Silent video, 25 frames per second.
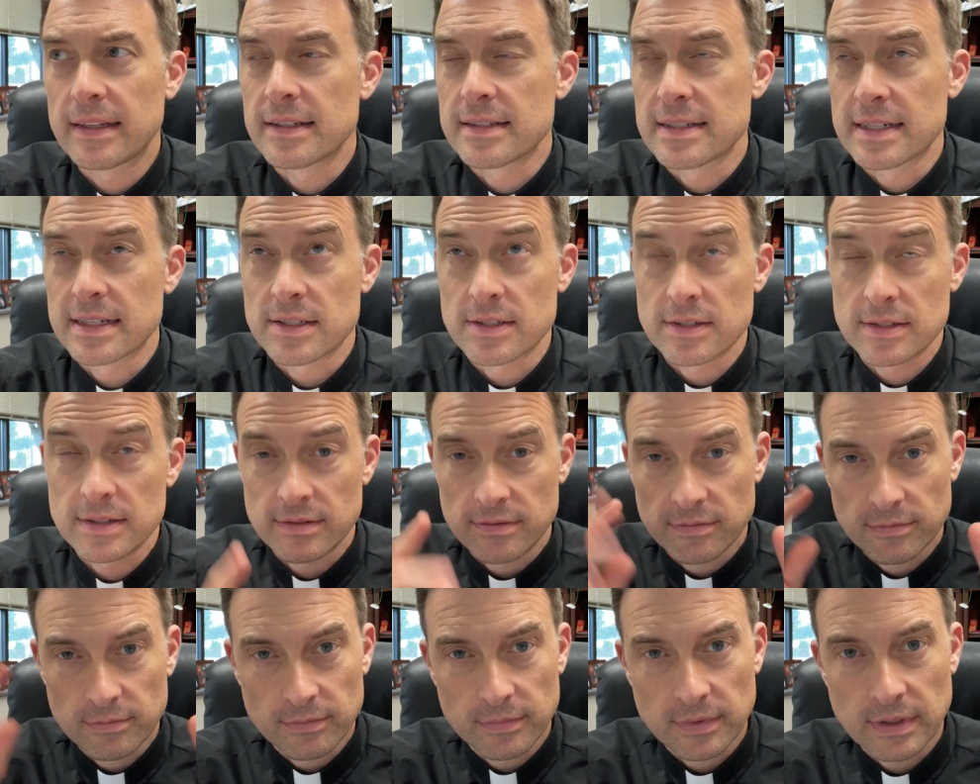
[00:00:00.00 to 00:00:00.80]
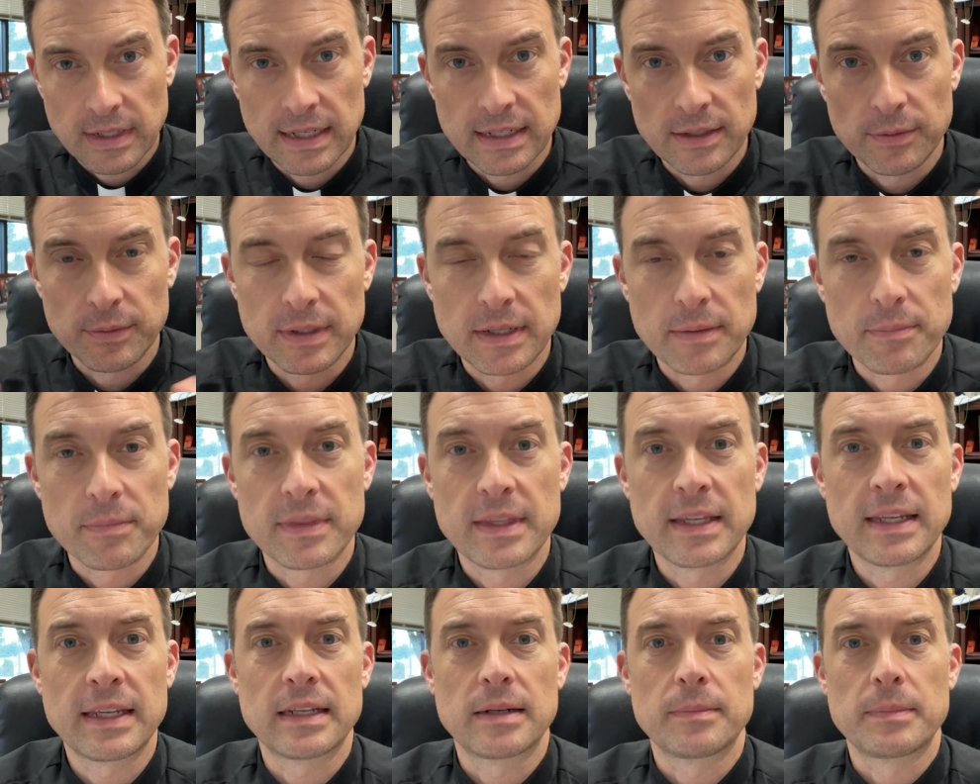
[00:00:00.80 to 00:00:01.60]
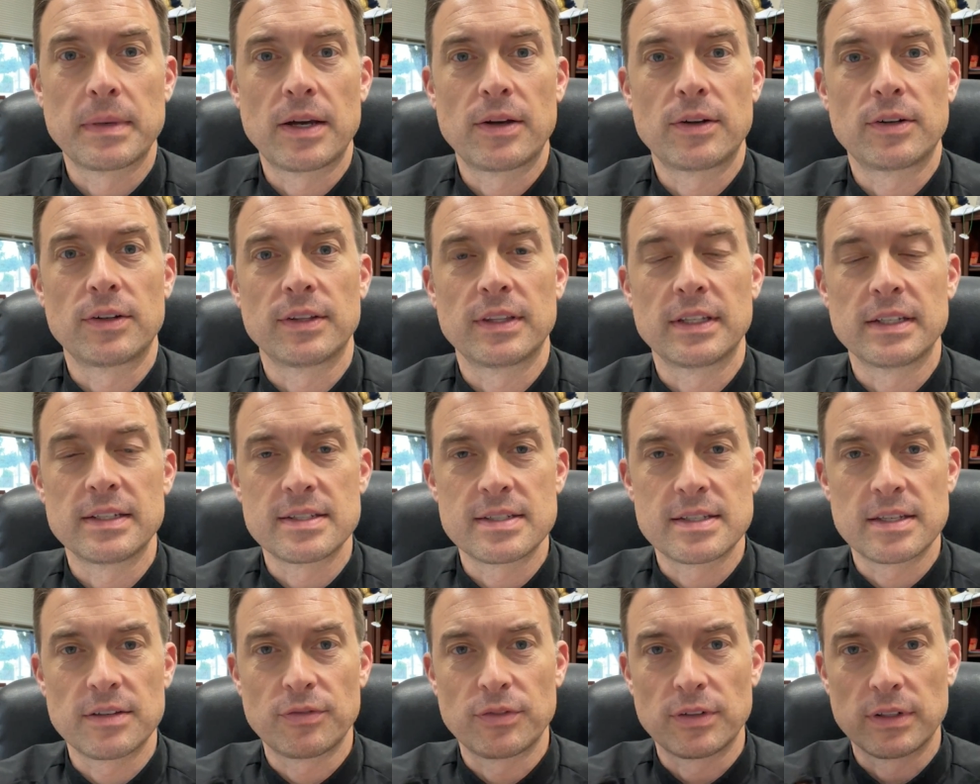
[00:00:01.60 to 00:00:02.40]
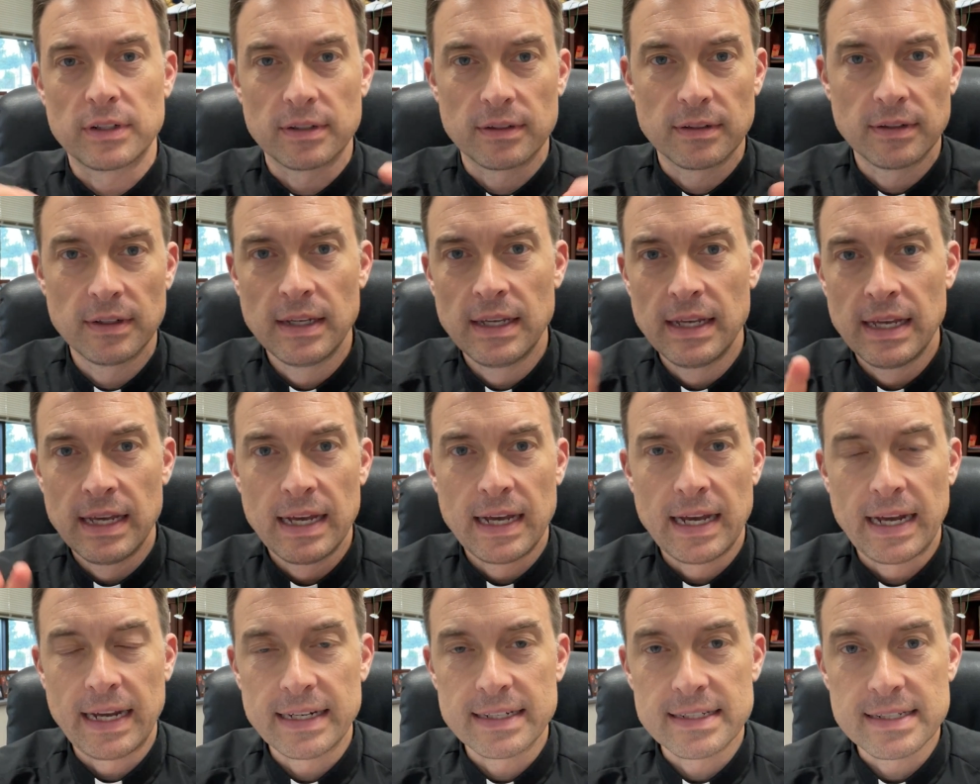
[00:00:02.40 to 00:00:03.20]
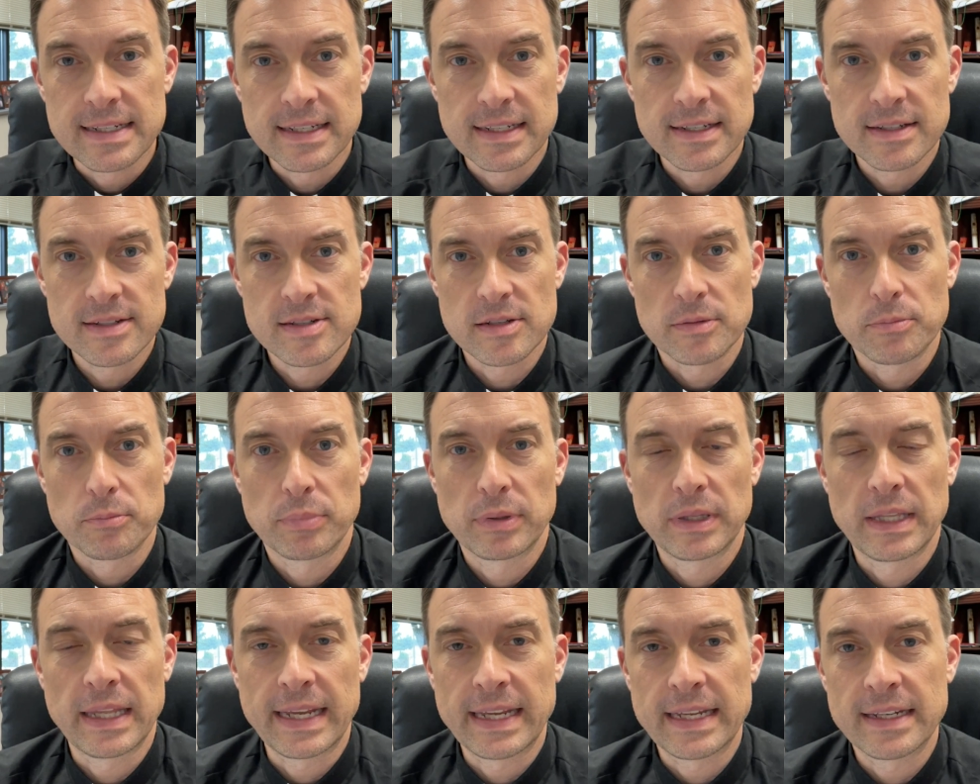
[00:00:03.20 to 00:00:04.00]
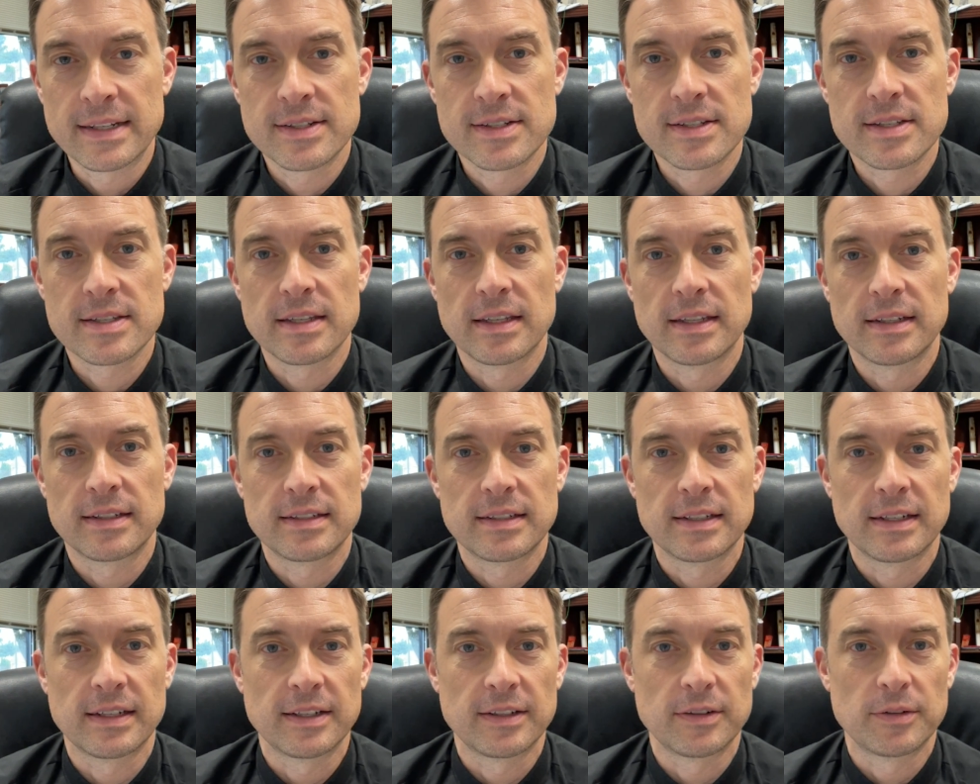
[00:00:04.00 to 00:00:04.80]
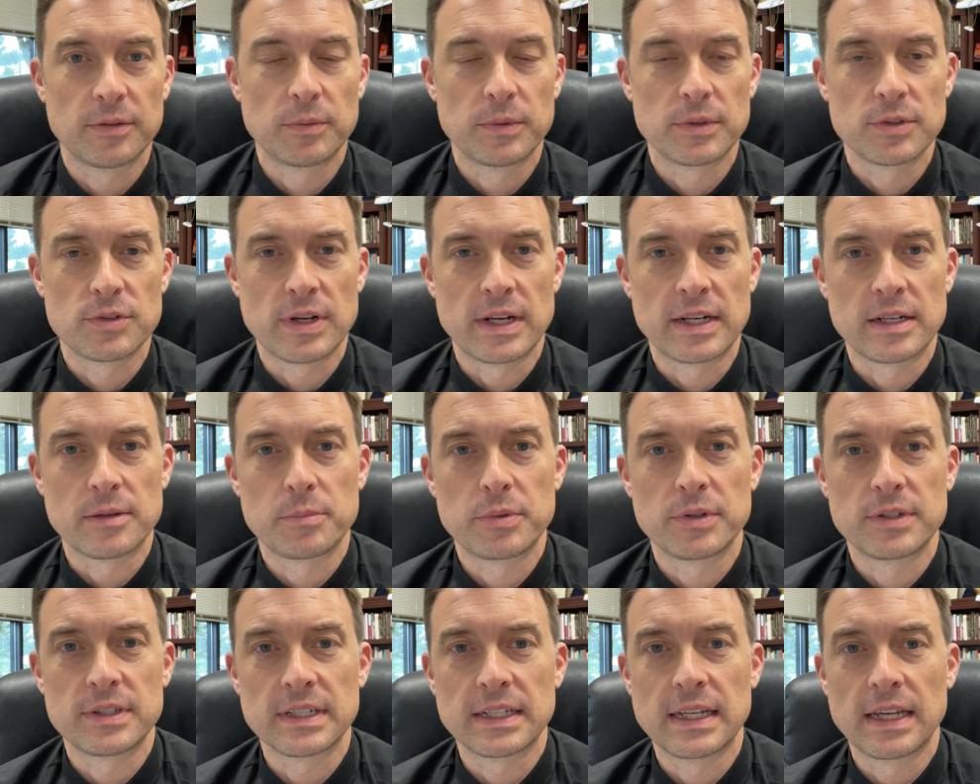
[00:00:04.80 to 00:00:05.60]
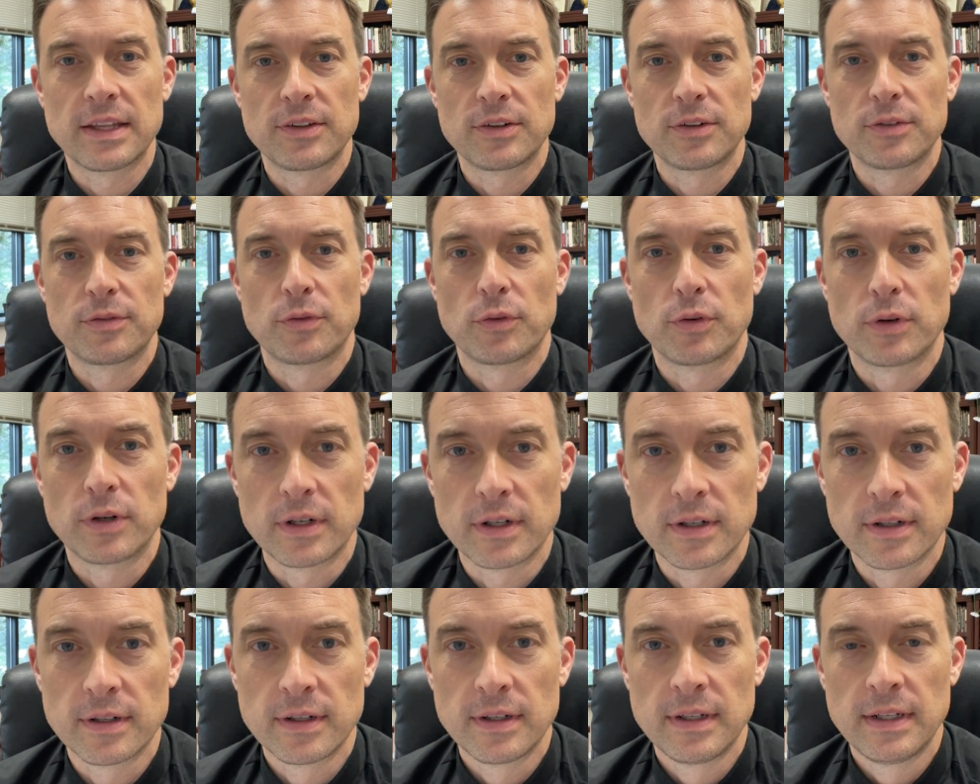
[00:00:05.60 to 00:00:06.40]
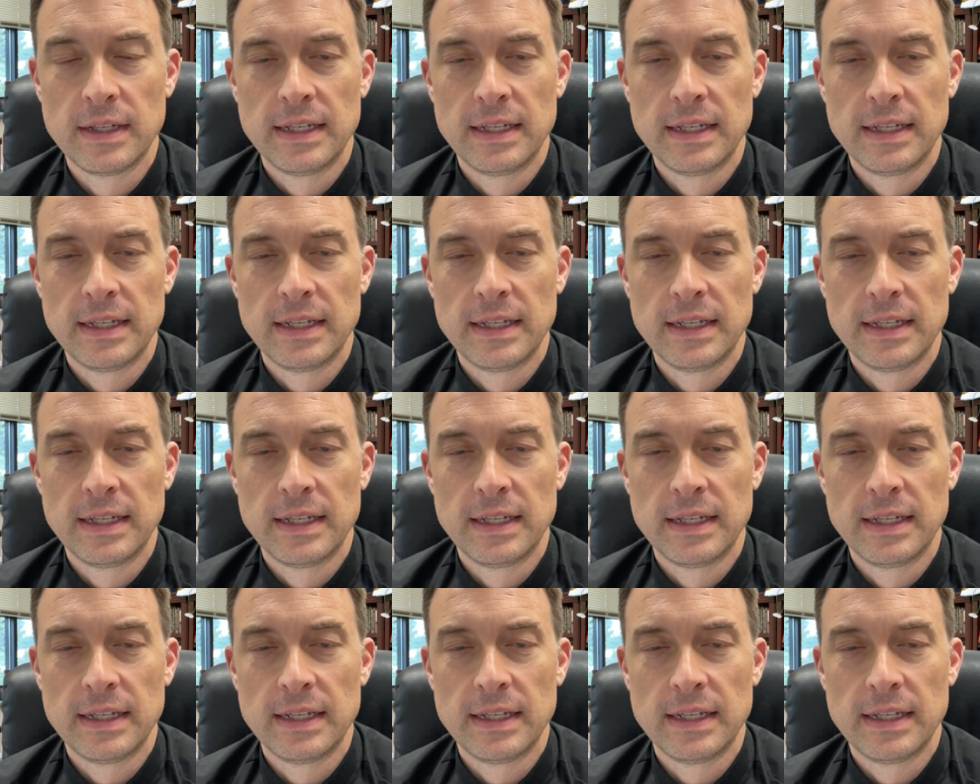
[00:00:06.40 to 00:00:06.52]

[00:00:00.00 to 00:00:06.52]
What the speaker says: Because that's kind of what I'm thinking about, are these different ideas and plans that we're trying to put together for,